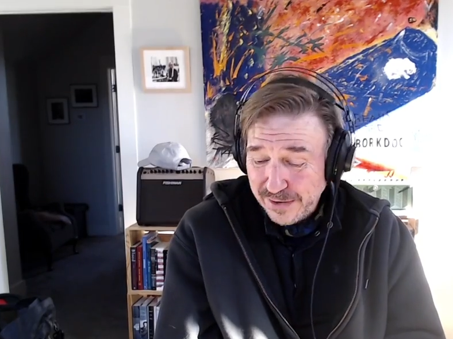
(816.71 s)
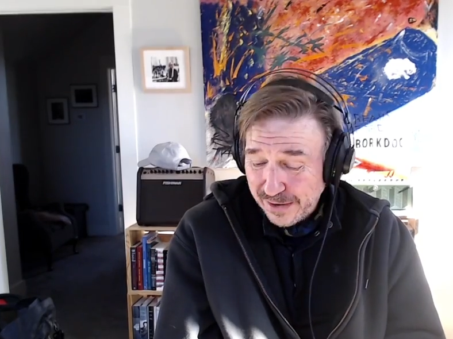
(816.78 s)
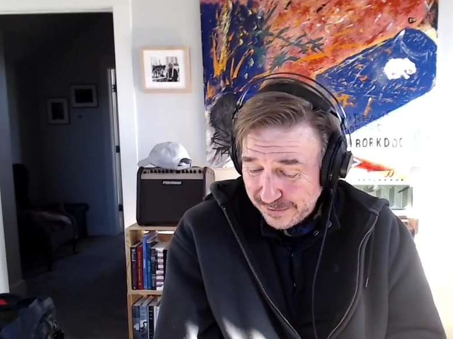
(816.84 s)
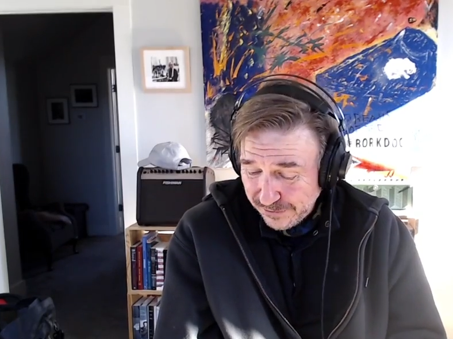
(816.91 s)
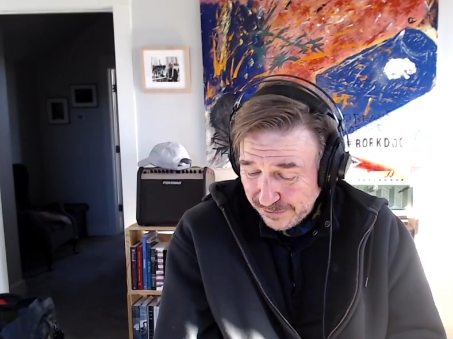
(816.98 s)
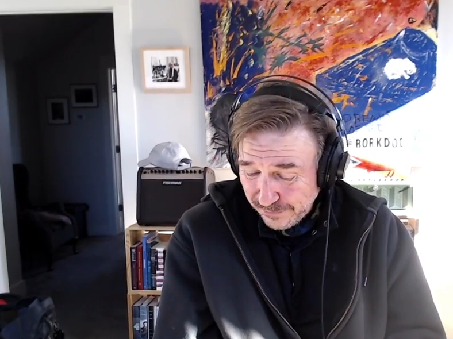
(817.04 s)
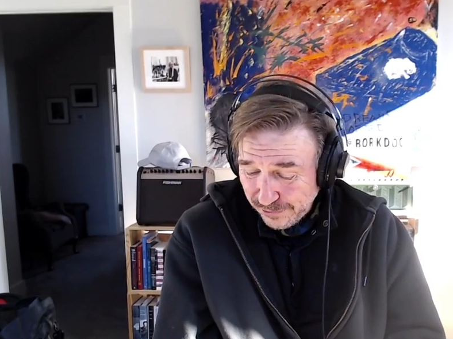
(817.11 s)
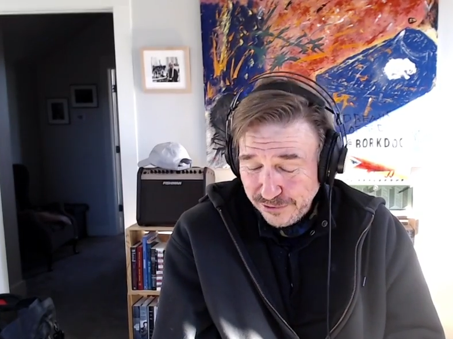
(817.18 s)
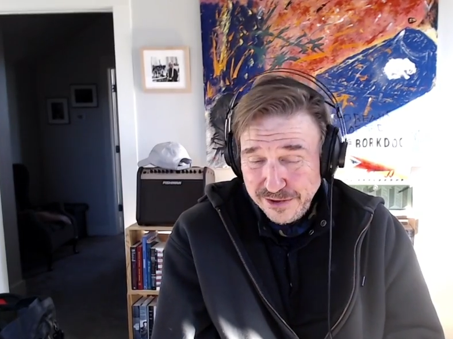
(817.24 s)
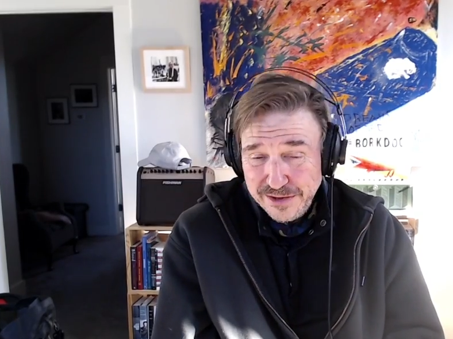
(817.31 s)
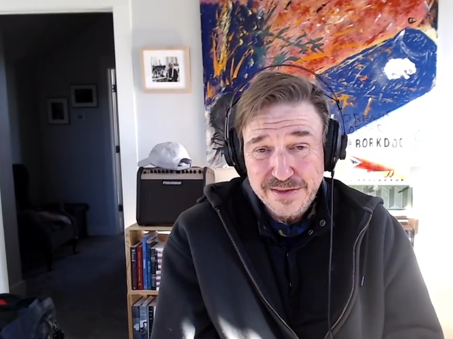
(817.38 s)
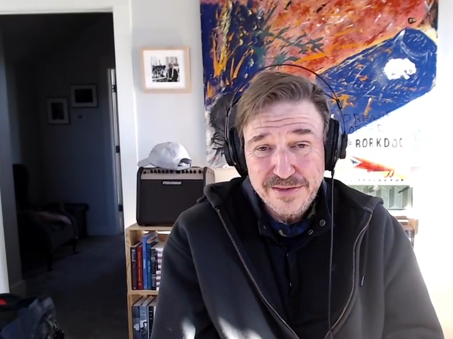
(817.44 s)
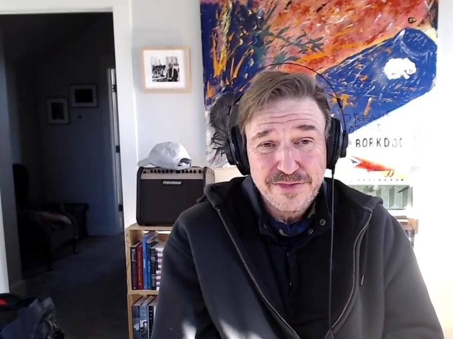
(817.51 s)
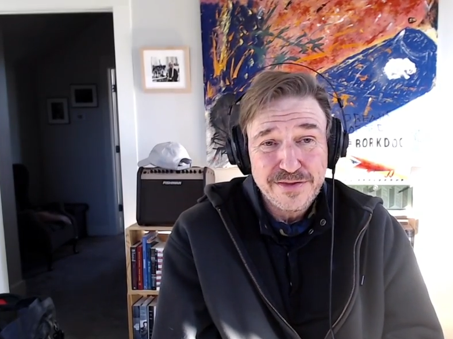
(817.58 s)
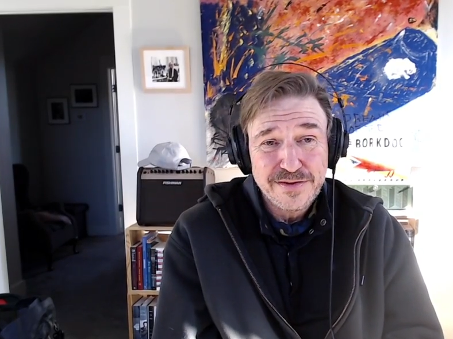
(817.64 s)
I don't
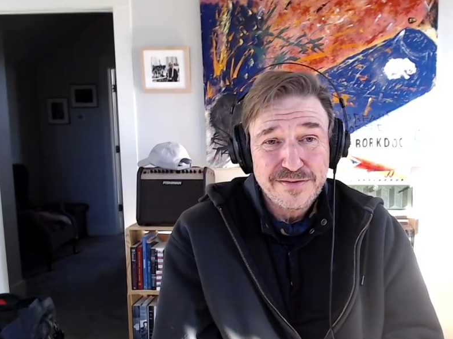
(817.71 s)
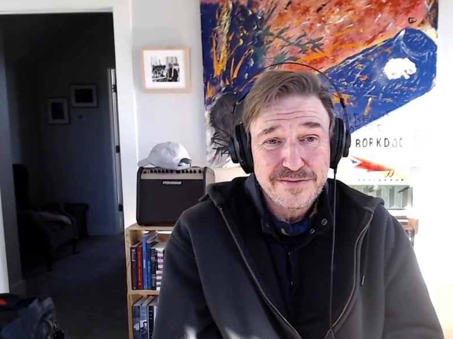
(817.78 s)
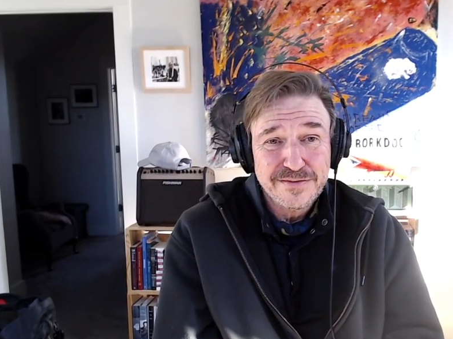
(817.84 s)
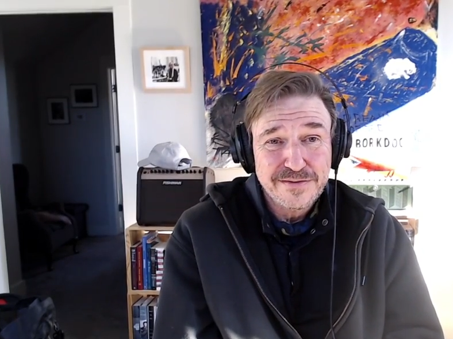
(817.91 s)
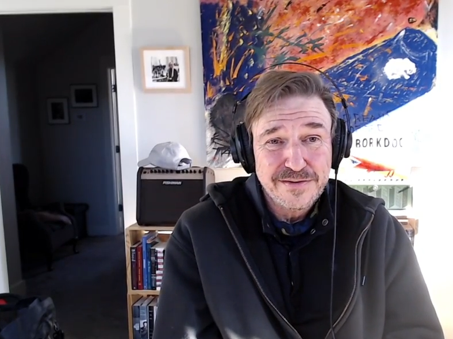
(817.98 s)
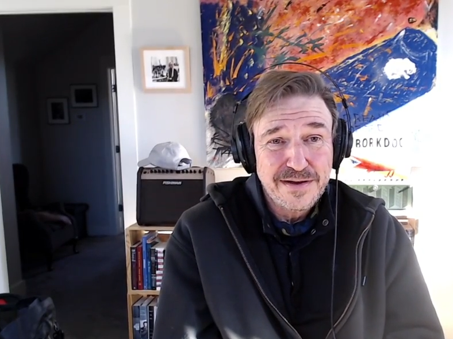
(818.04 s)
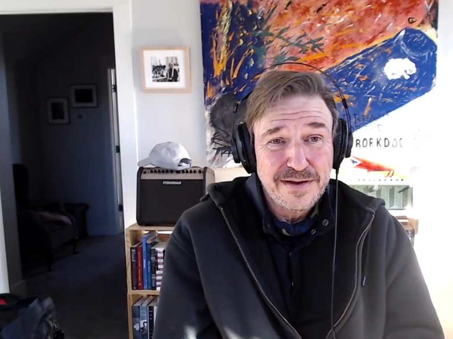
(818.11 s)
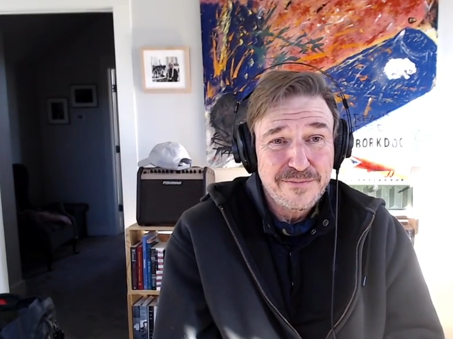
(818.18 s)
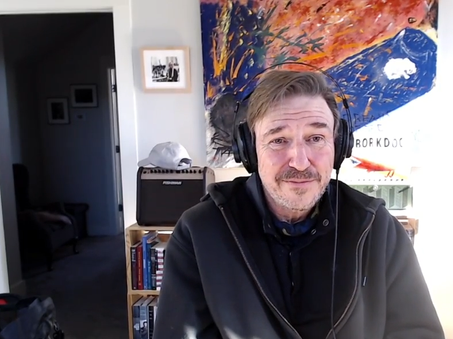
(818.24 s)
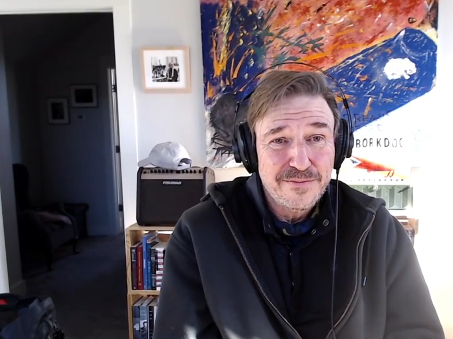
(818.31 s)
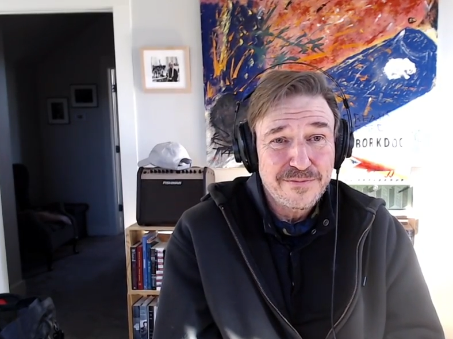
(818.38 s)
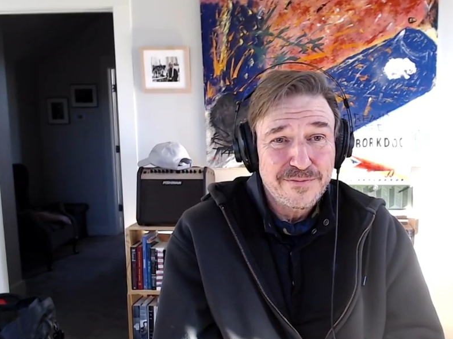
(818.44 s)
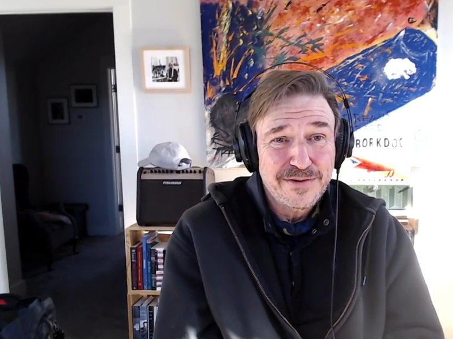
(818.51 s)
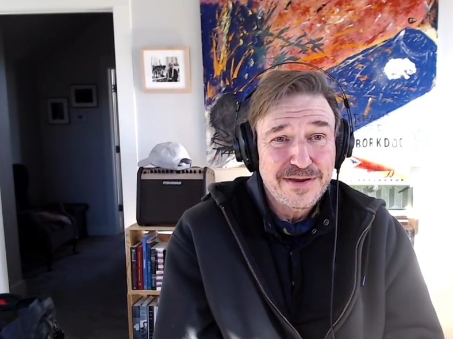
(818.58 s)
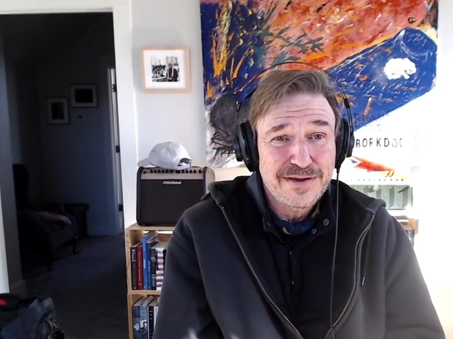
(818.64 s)
think that I
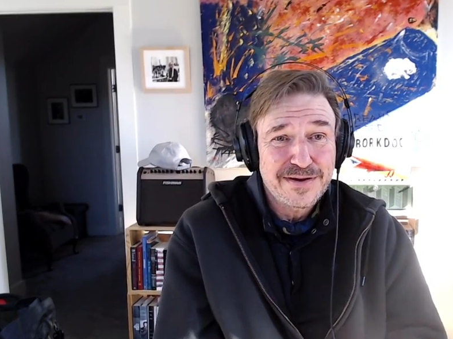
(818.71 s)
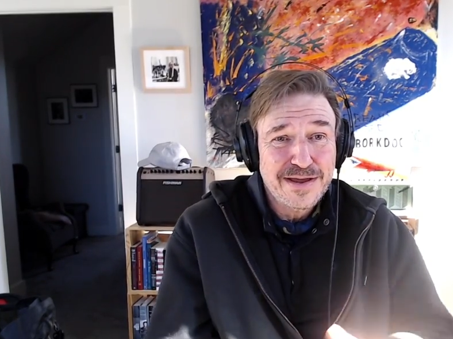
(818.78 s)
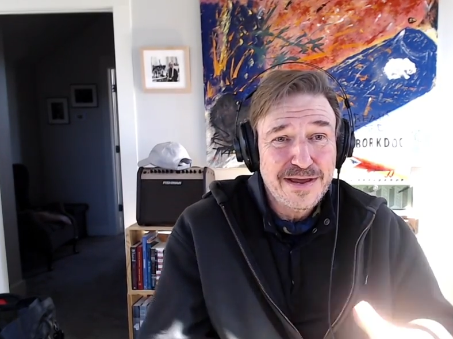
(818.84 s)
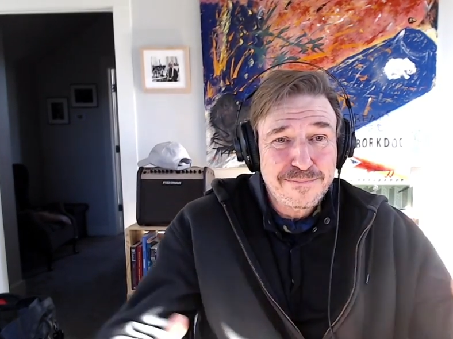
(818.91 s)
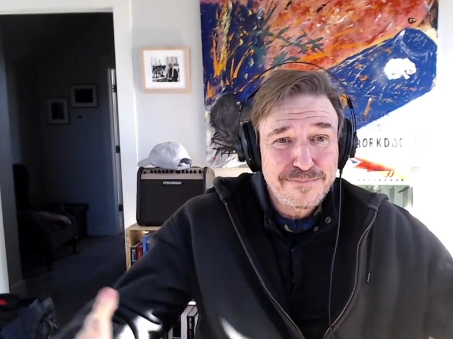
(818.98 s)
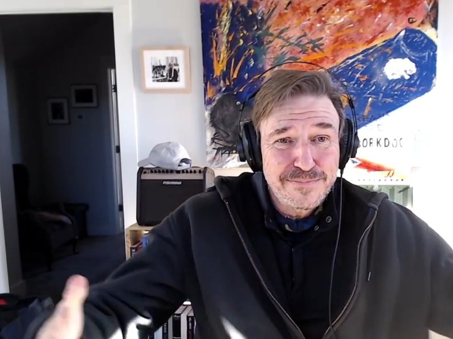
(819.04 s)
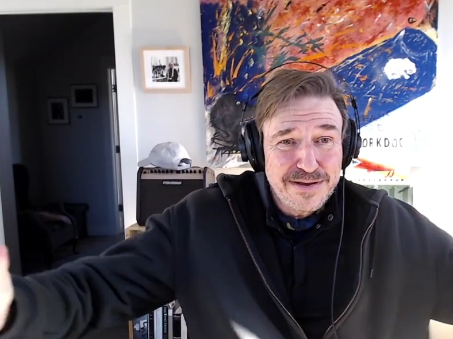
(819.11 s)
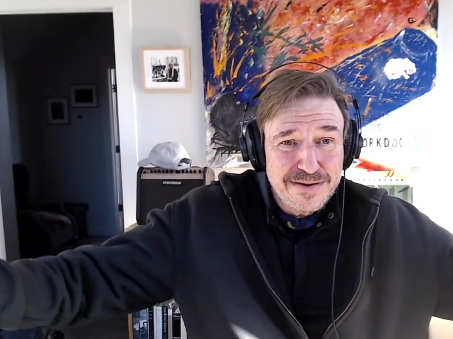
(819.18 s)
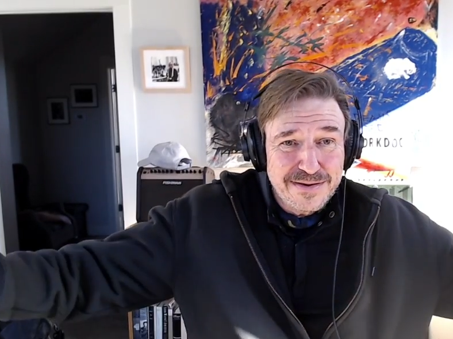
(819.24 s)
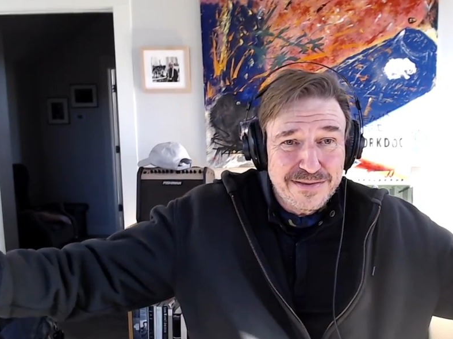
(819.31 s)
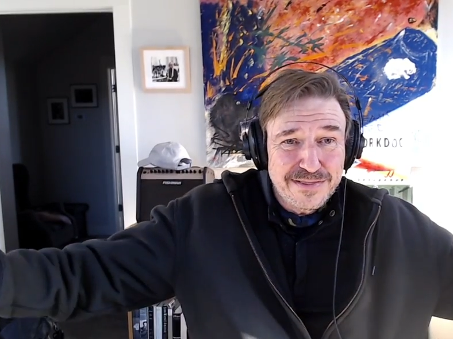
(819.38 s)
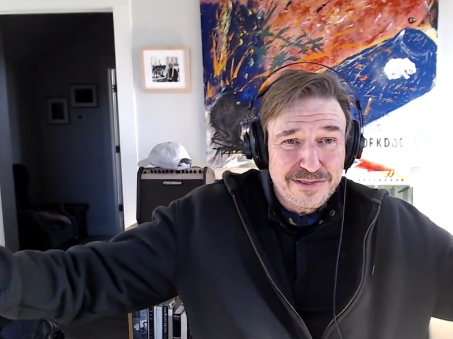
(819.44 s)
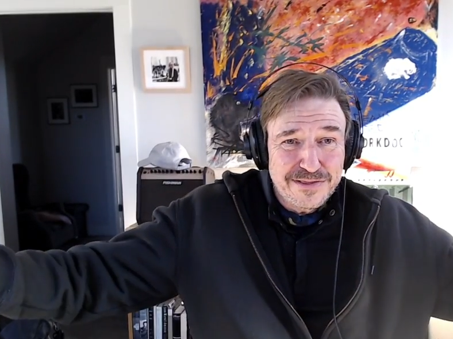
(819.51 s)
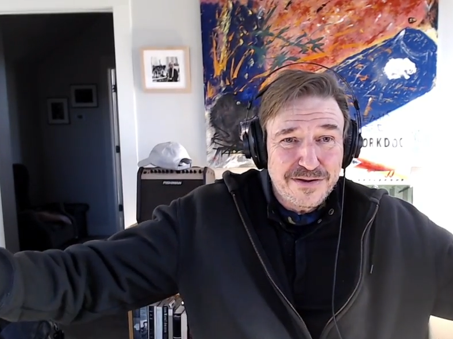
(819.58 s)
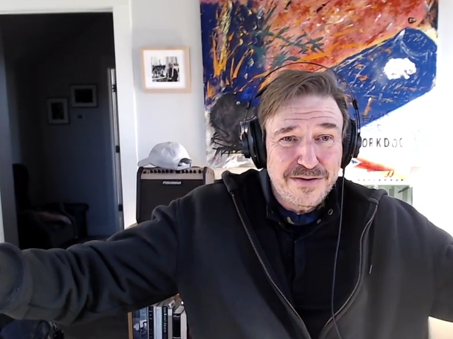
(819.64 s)
will get a
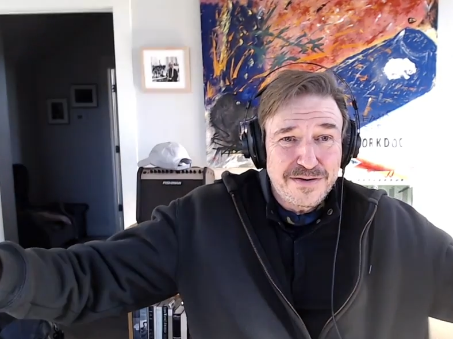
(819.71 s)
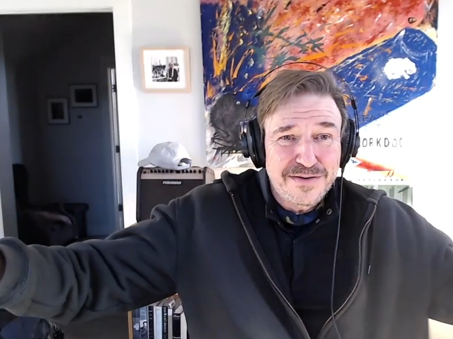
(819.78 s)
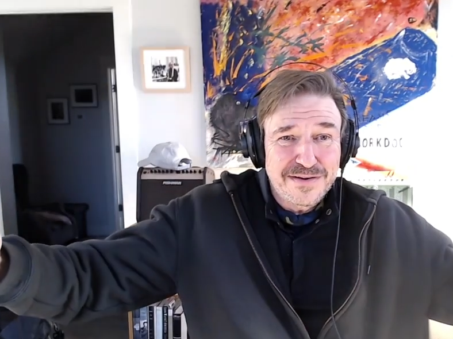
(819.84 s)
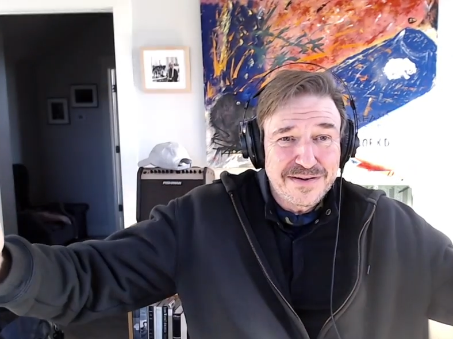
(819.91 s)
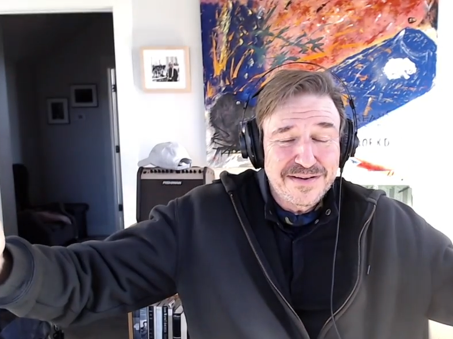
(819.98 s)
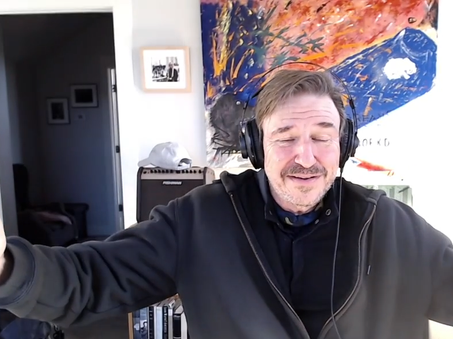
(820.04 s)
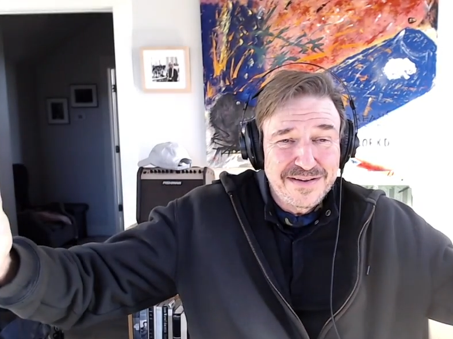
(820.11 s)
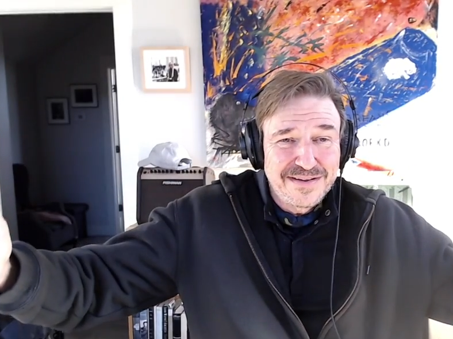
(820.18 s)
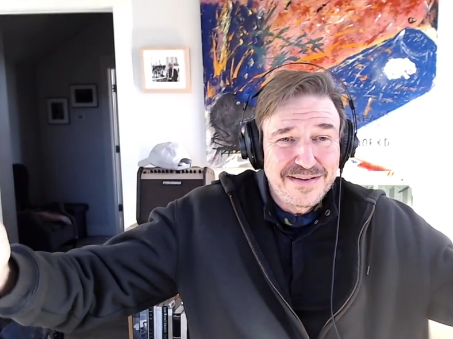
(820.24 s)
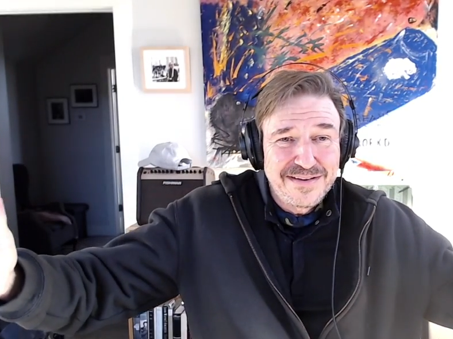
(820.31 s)
big, long